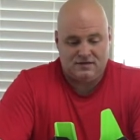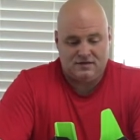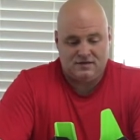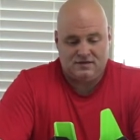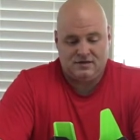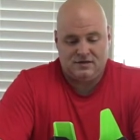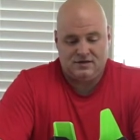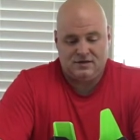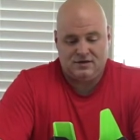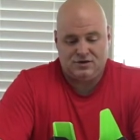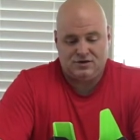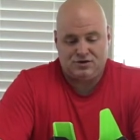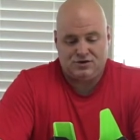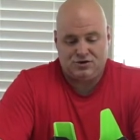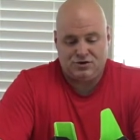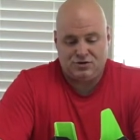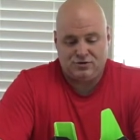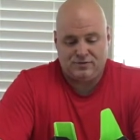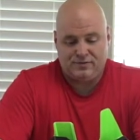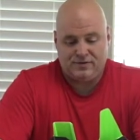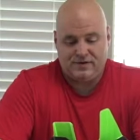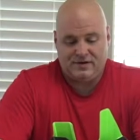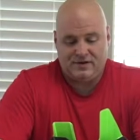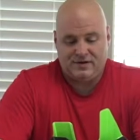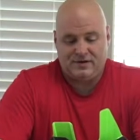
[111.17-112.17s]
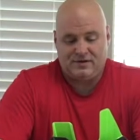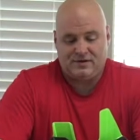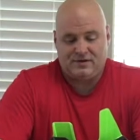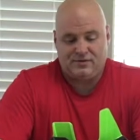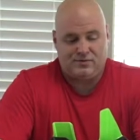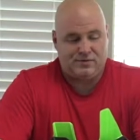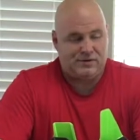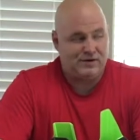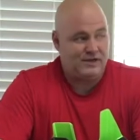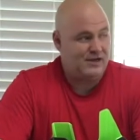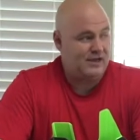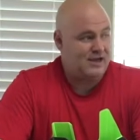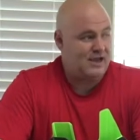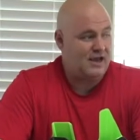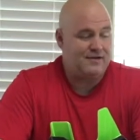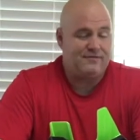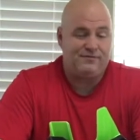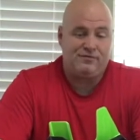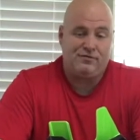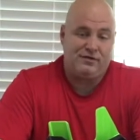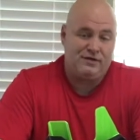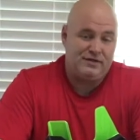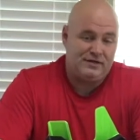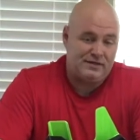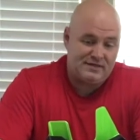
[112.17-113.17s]
he showed me the one he had
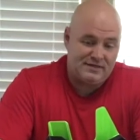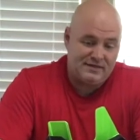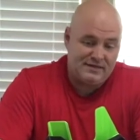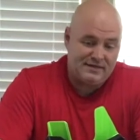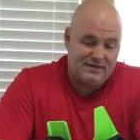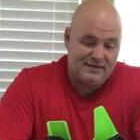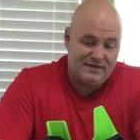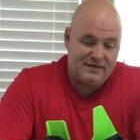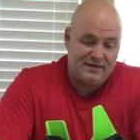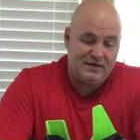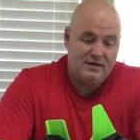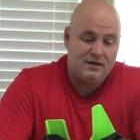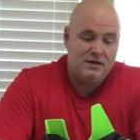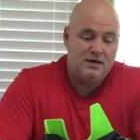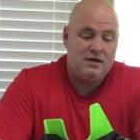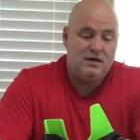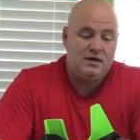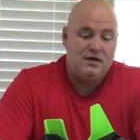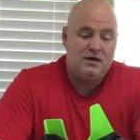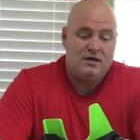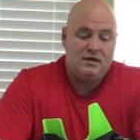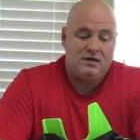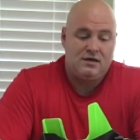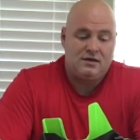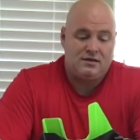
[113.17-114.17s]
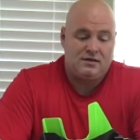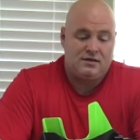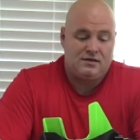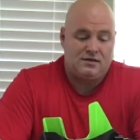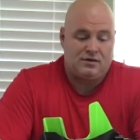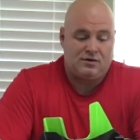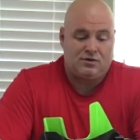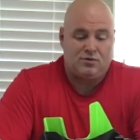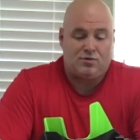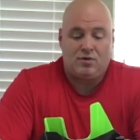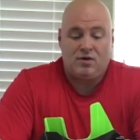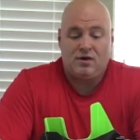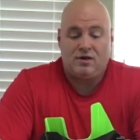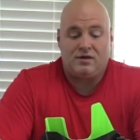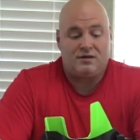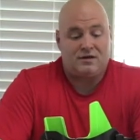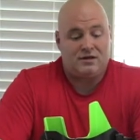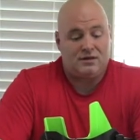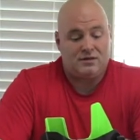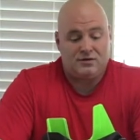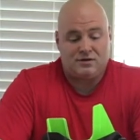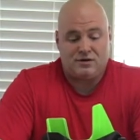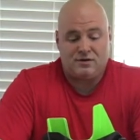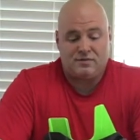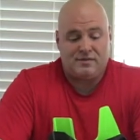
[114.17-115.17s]
for his SIG. The quality
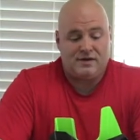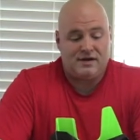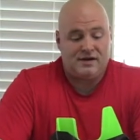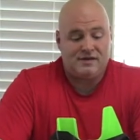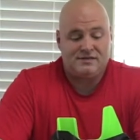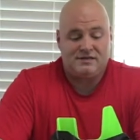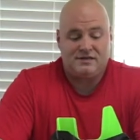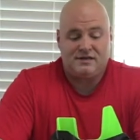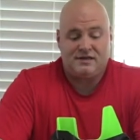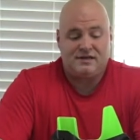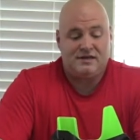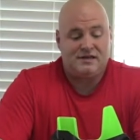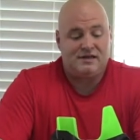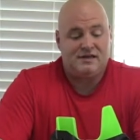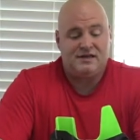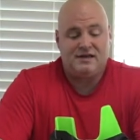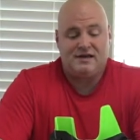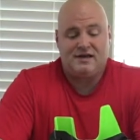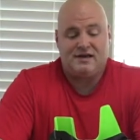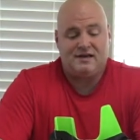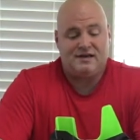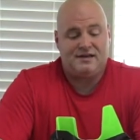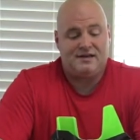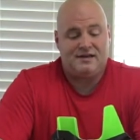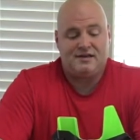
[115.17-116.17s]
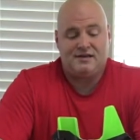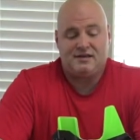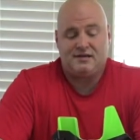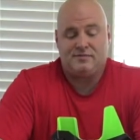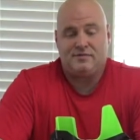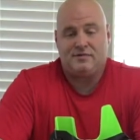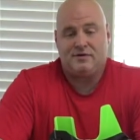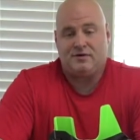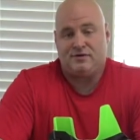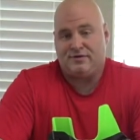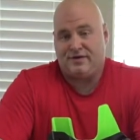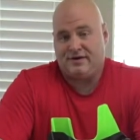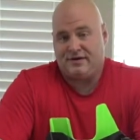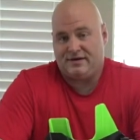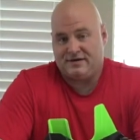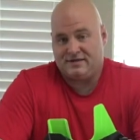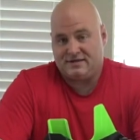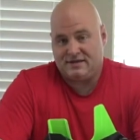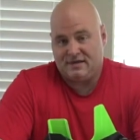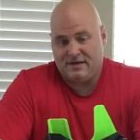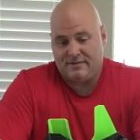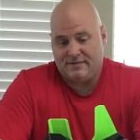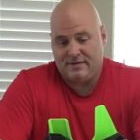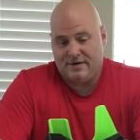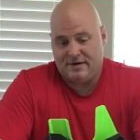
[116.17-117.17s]
looked amazing. He had nothing but great to
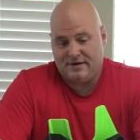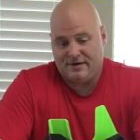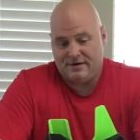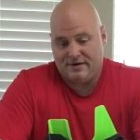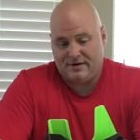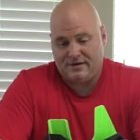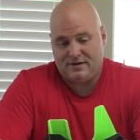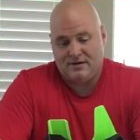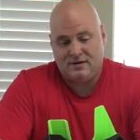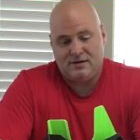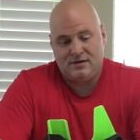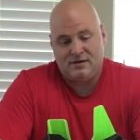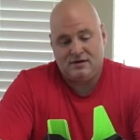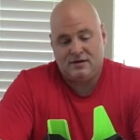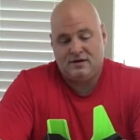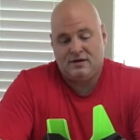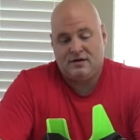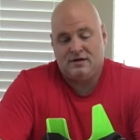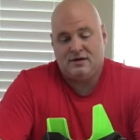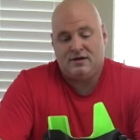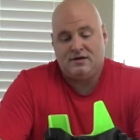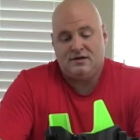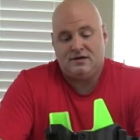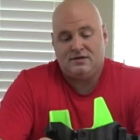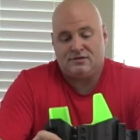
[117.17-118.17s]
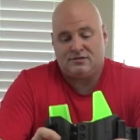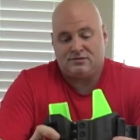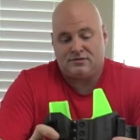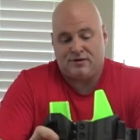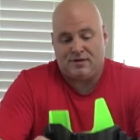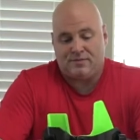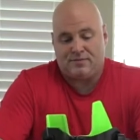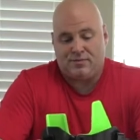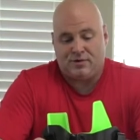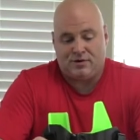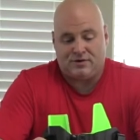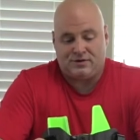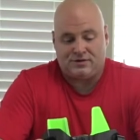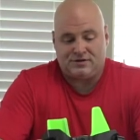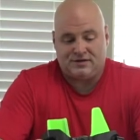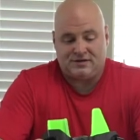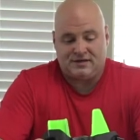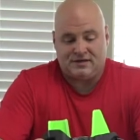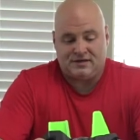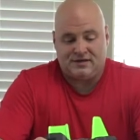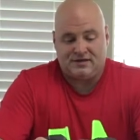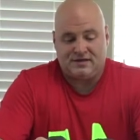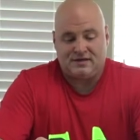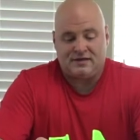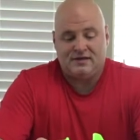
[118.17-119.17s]
say about it, so I purchased
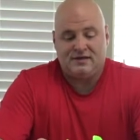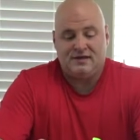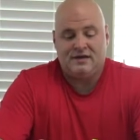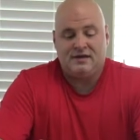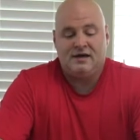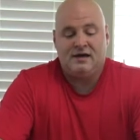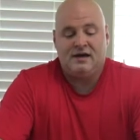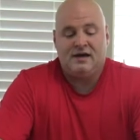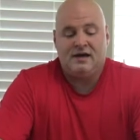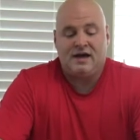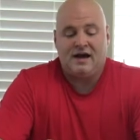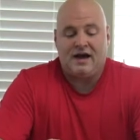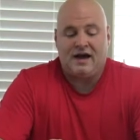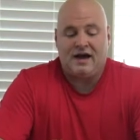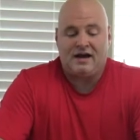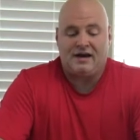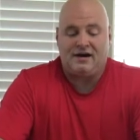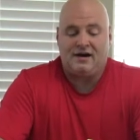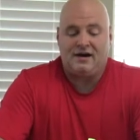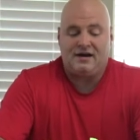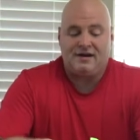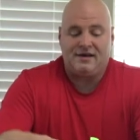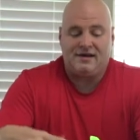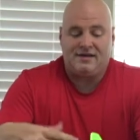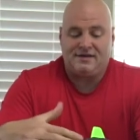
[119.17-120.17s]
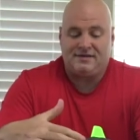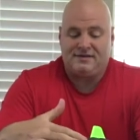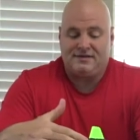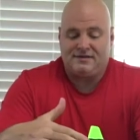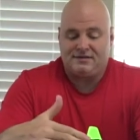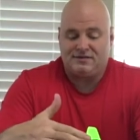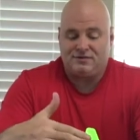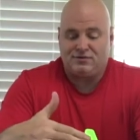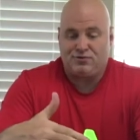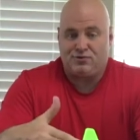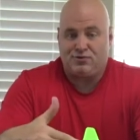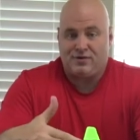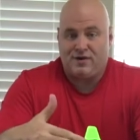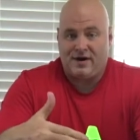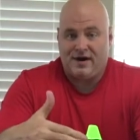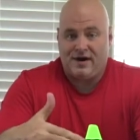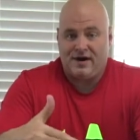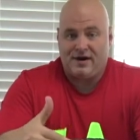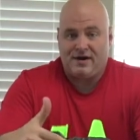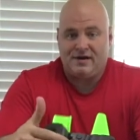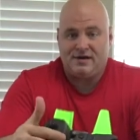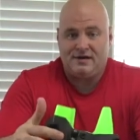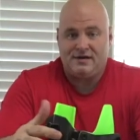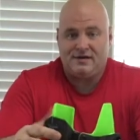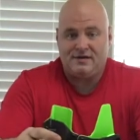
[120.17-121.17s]
it. I got it in this
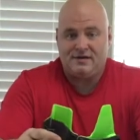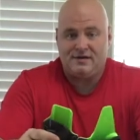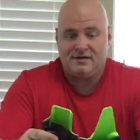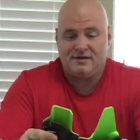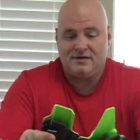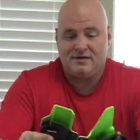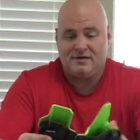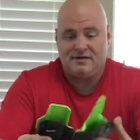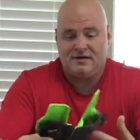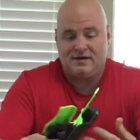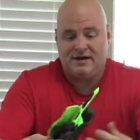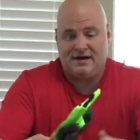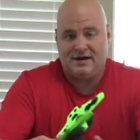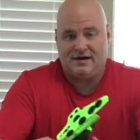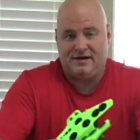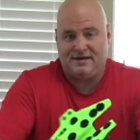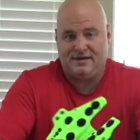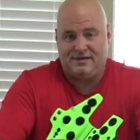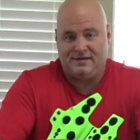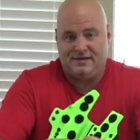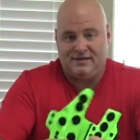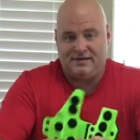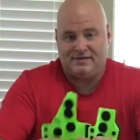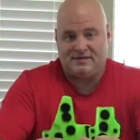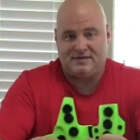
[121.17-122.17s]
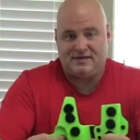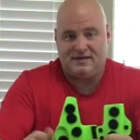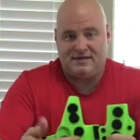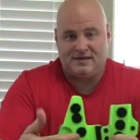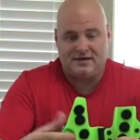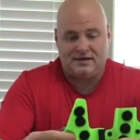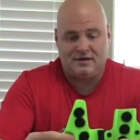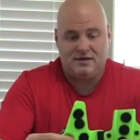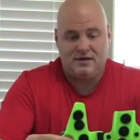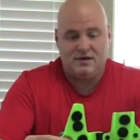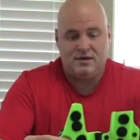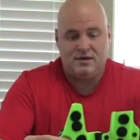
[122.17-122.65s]
gray and in this like